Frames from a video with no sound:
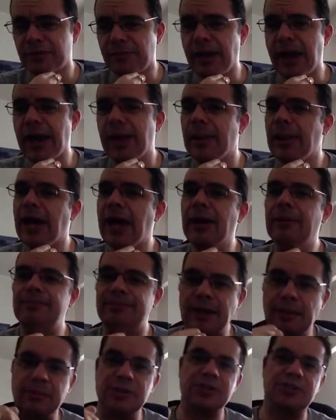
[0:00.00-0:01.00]
MATLAB
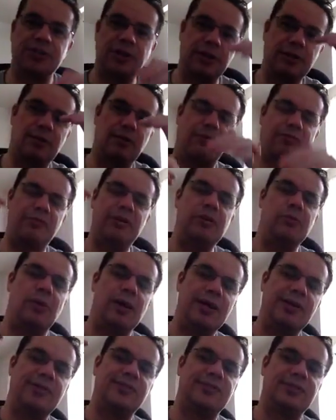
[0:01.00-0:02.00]
demonstrating the three
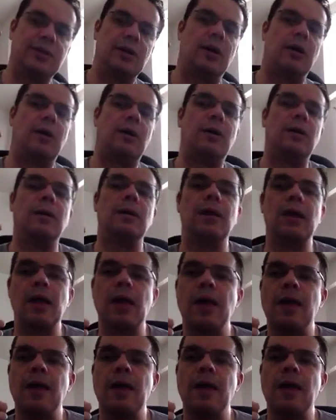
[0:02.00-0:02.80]
ways to call